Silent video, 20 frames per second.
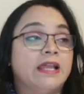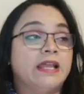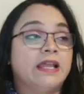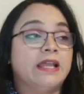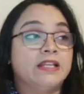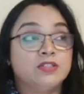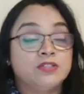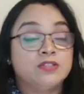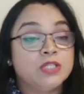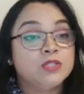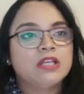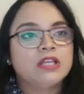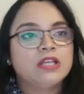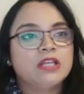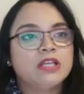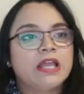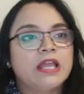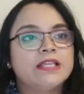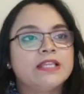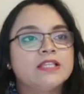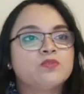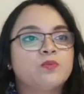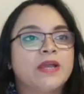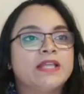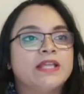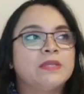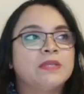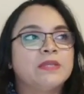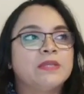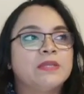and neutralize
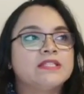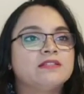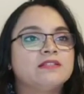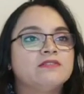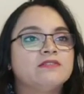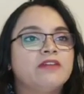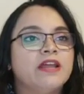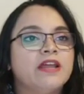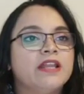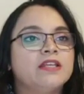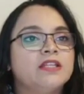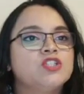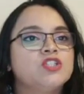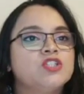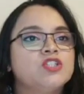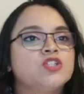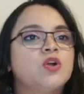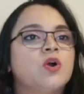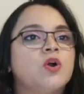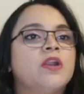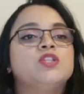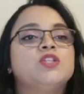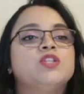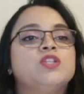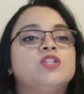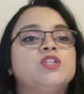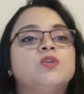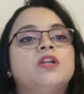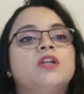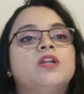white's space advantage, or
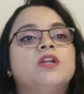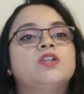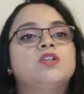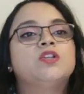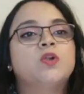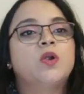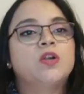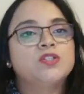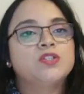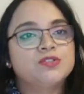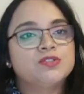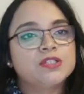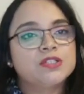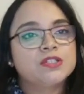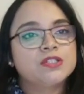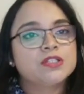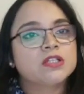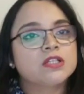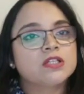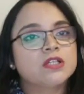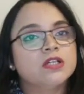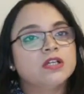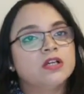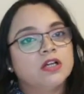endure a torturous,